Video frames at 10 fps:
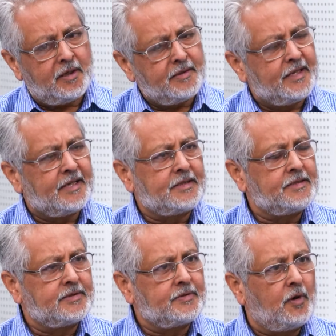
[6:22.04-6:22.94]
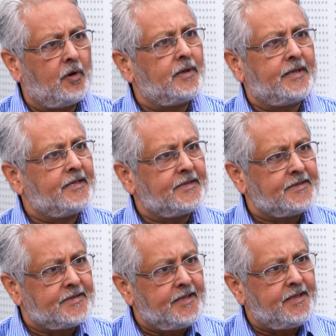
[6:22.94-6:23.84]
That is all that
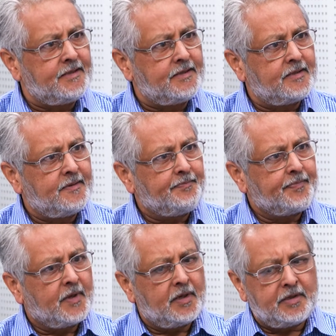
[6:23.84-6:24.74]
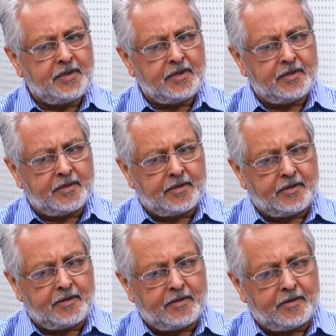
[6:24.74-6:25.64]
is needed. The
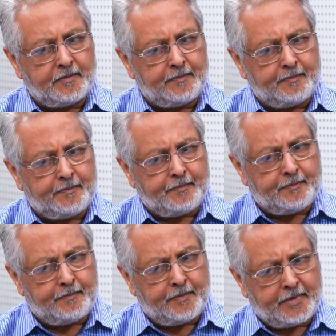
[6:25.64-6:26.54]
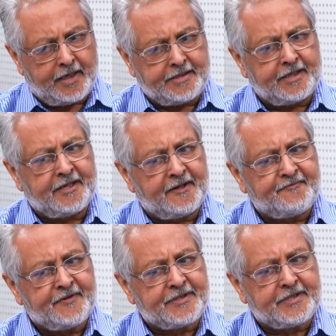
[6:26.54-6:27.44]
entire
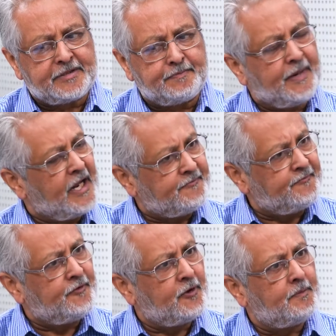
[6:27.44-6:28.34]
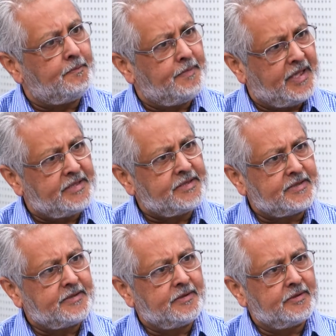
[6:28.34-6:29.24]
effort is platform based,
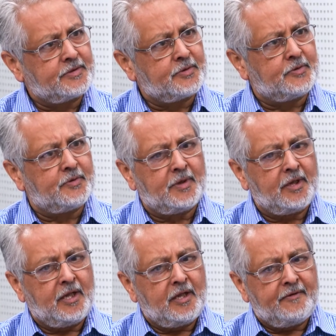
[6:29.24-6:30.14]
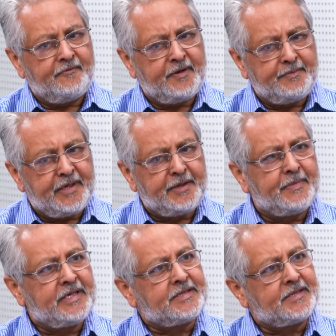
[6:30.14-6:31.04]
so we
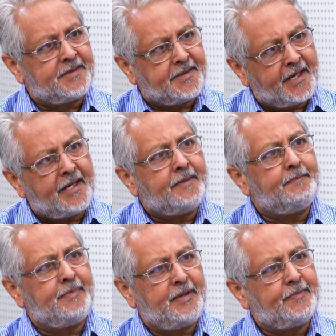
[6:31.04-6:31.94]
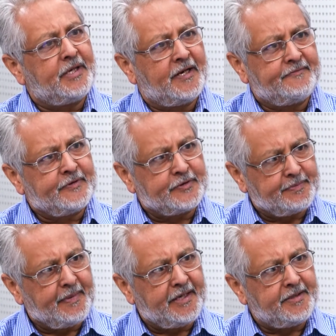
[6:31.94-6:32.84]
minimize the time people have to
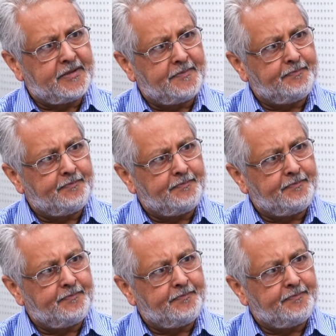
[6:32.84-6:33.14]
spend,